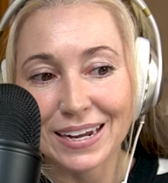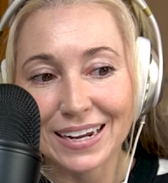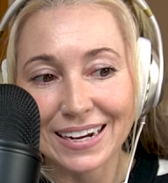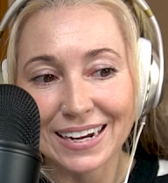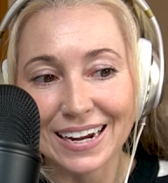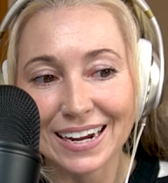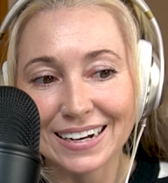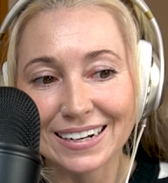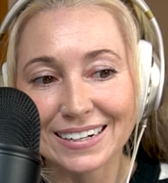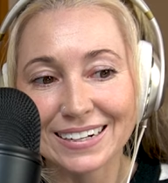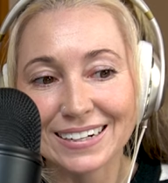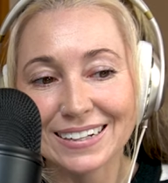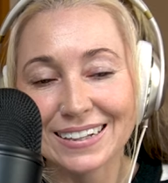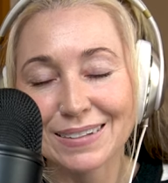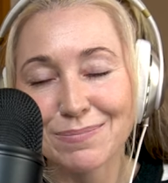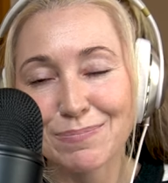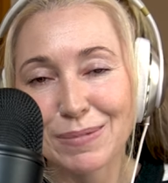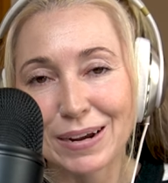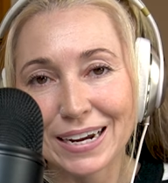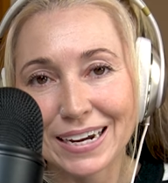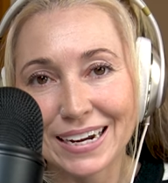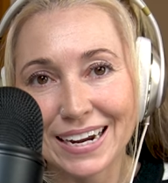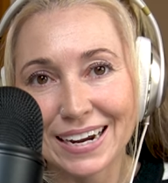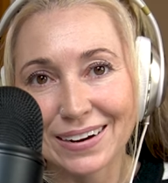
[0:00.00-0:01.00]
Again,
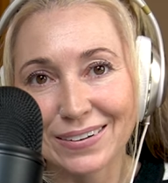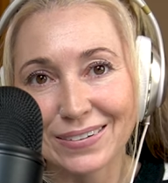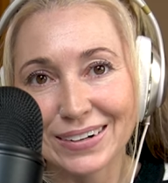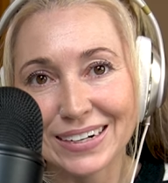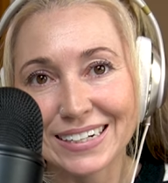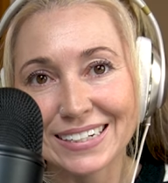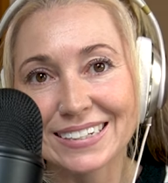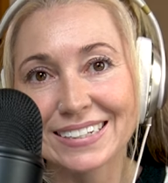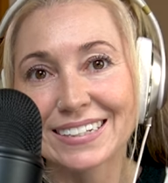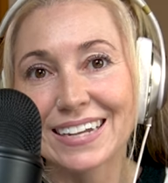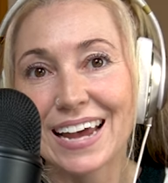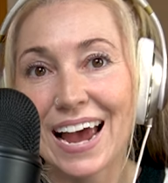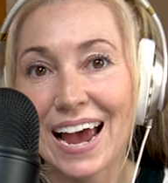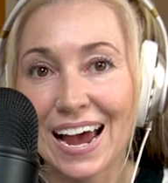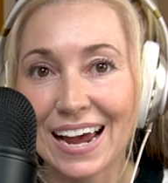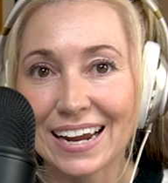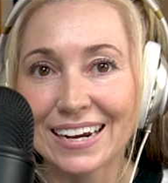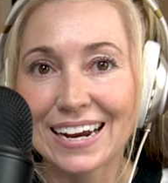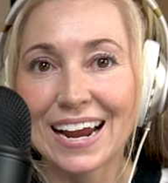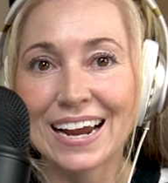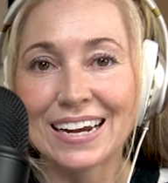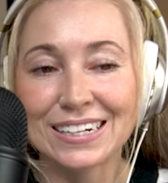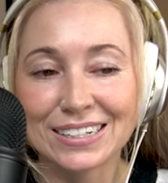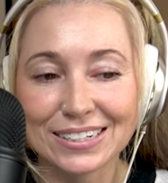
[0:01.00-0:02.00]
my account is at
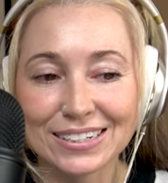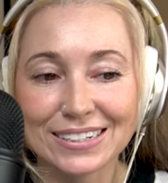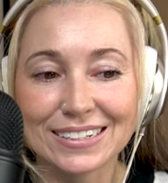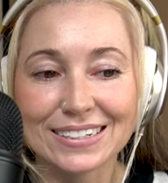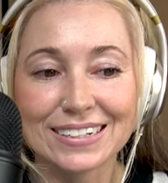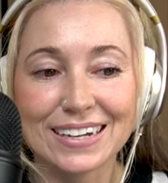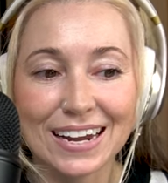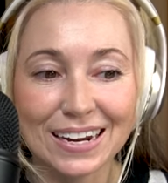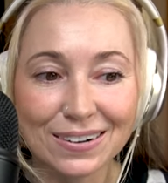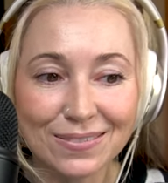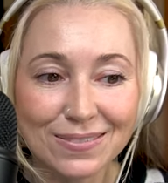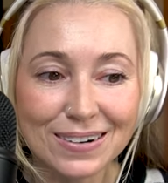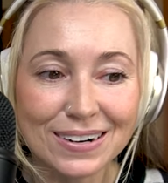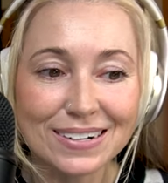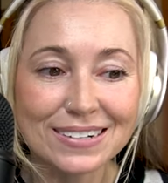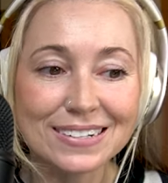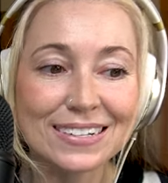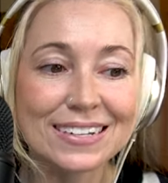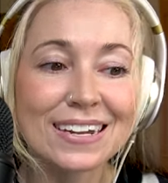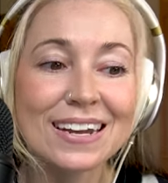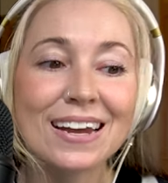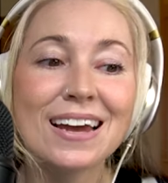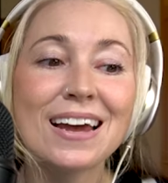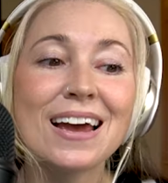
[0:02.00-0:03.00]
Angelisa Edwards.